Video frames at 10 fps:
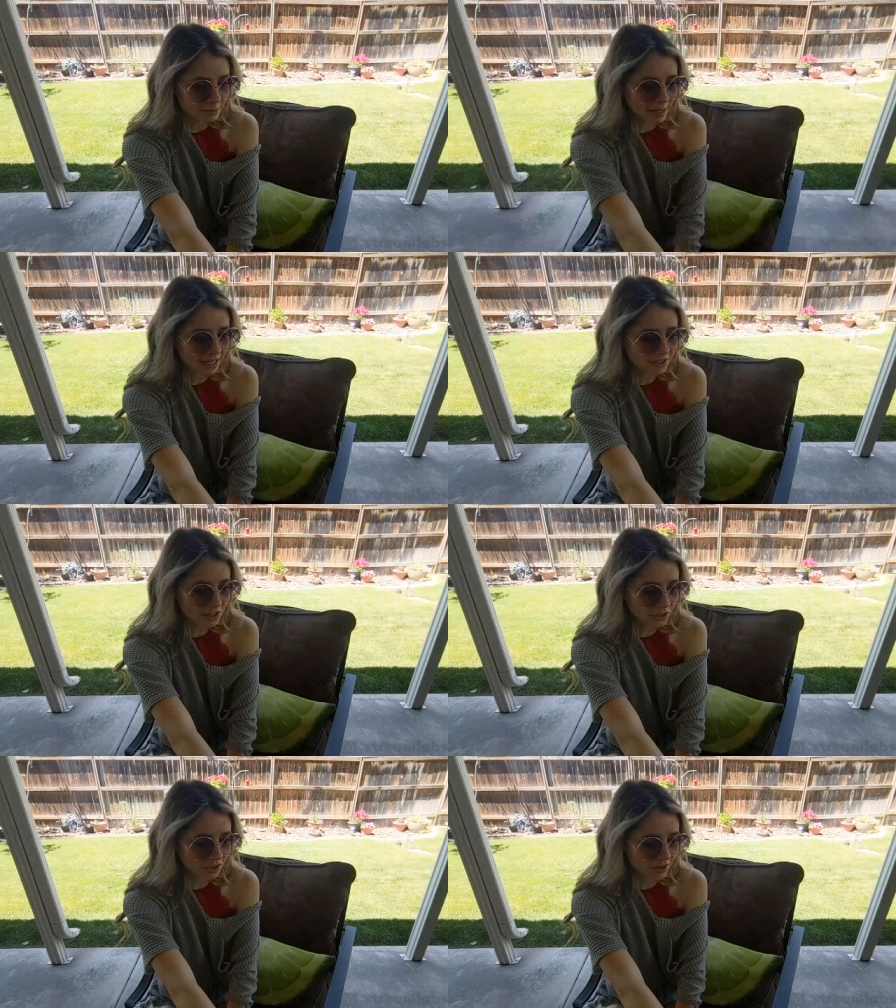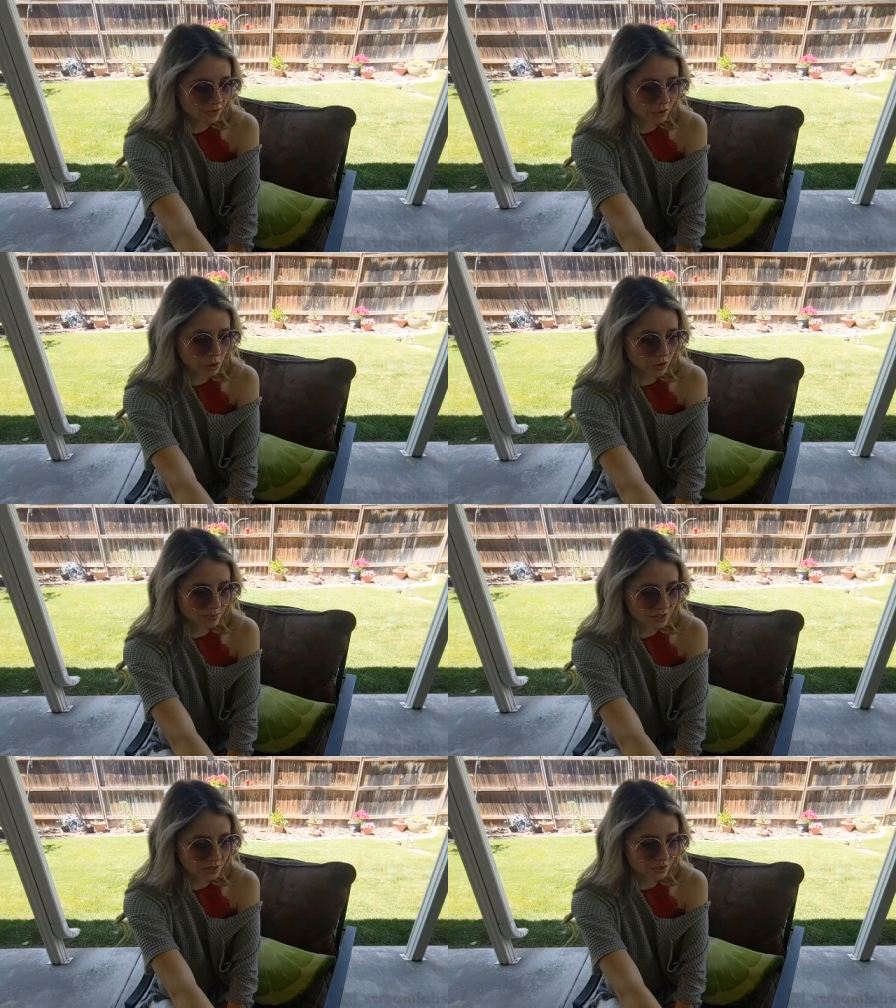My mic isn't good enough to
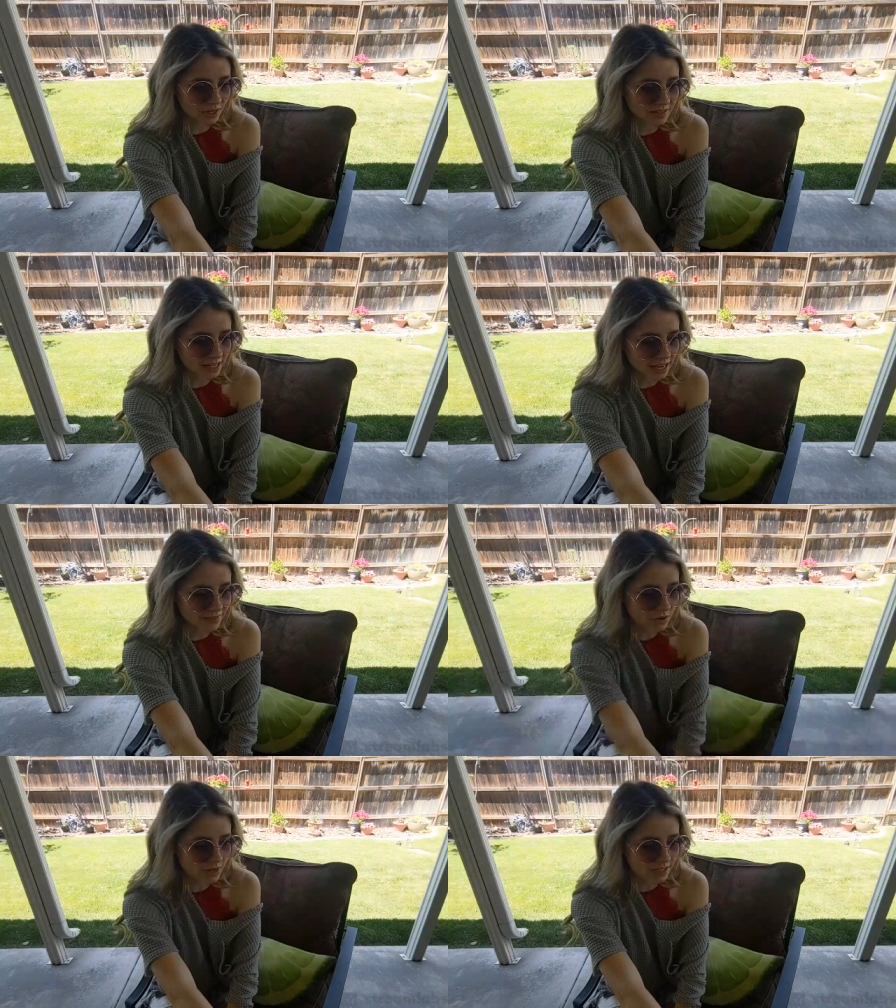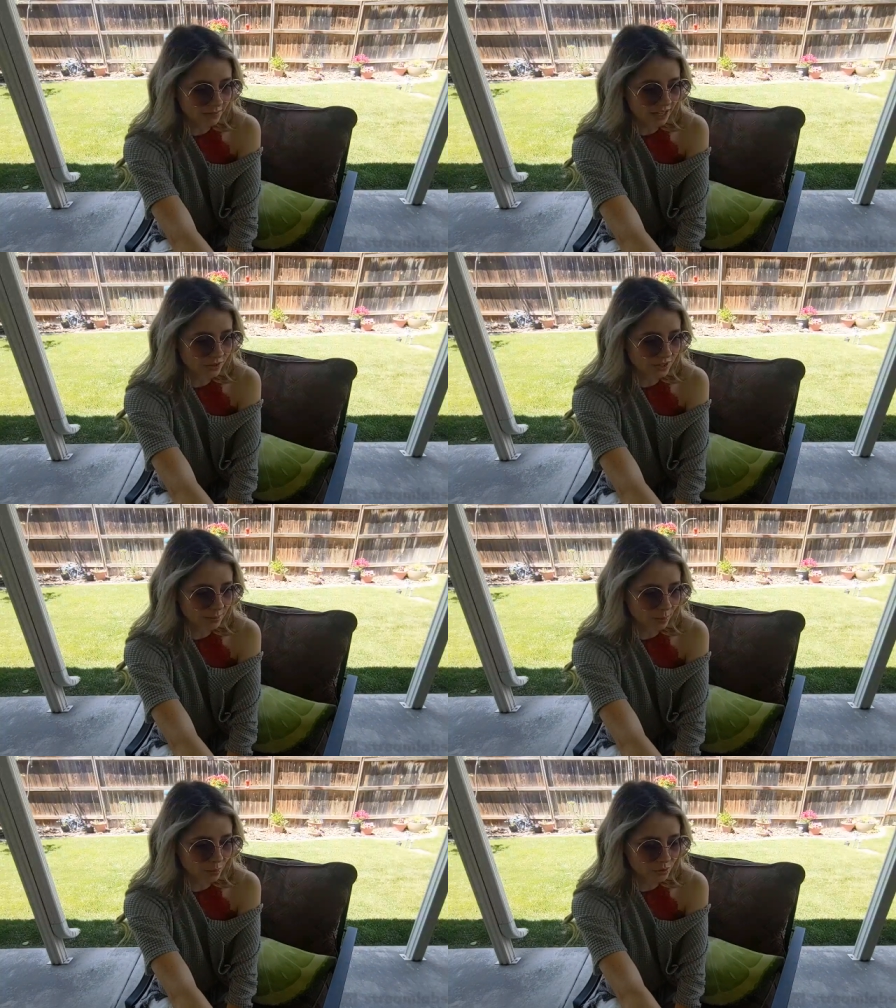record music, so I was thinking of doing something else
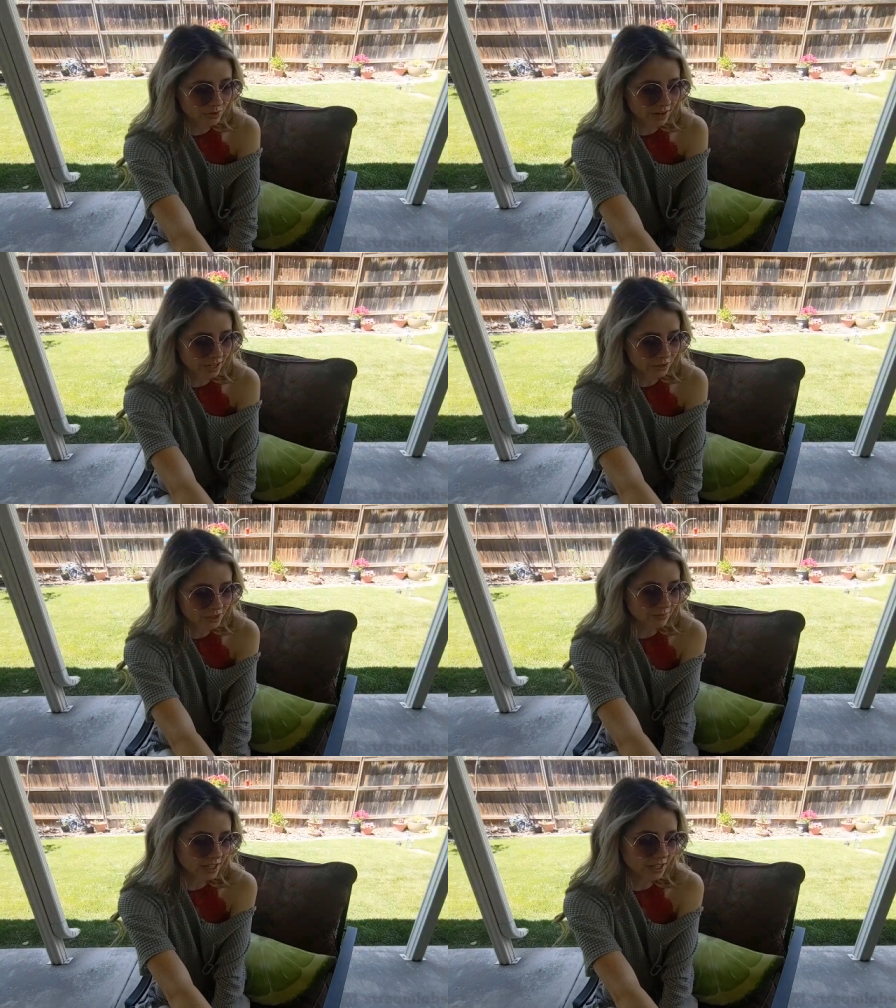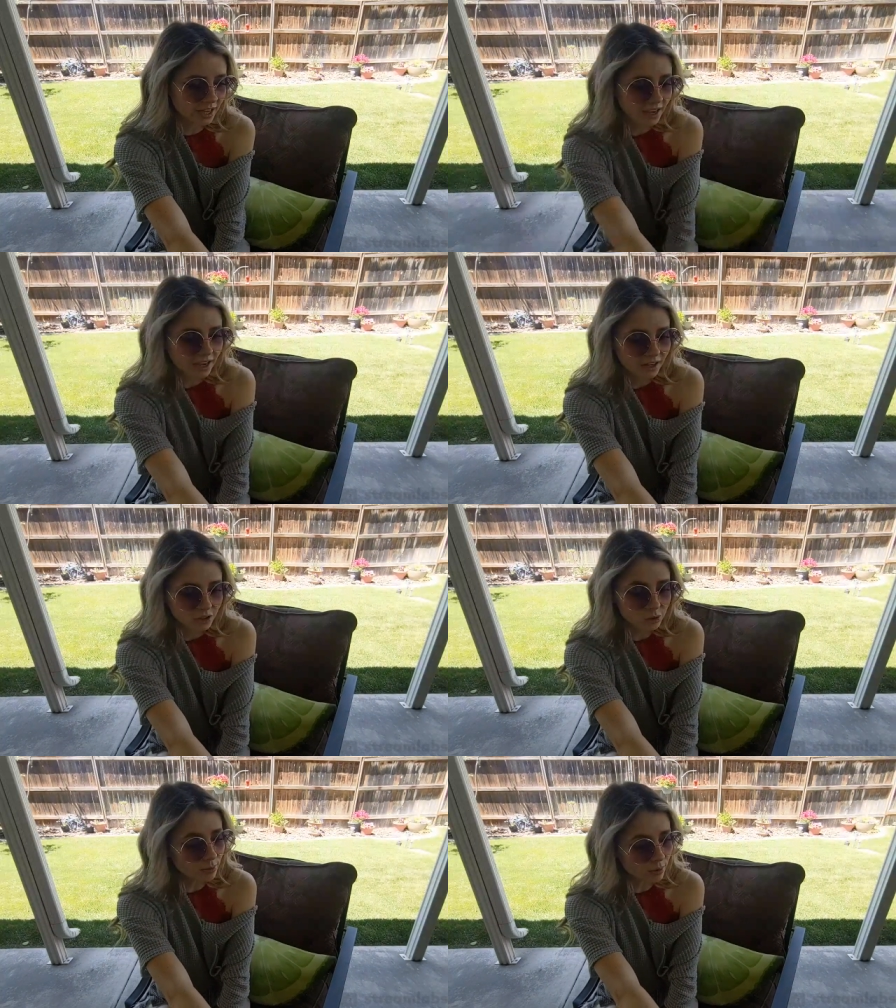like poetry writing or something.
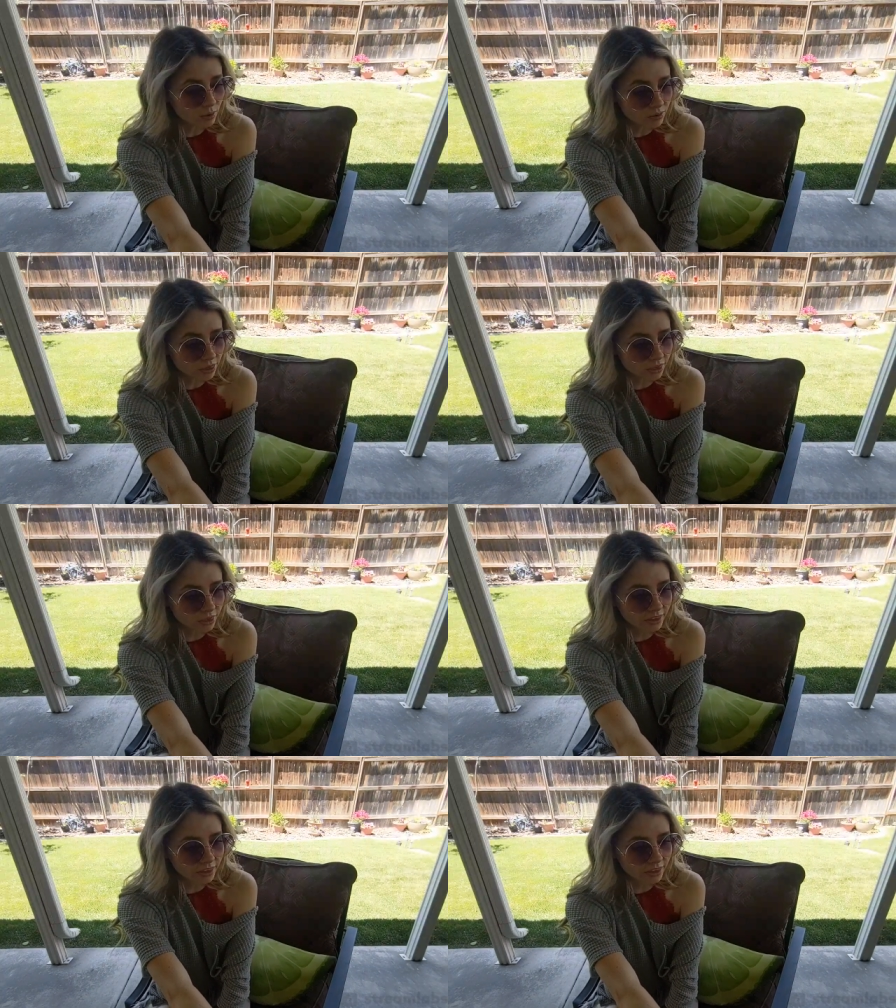Do both!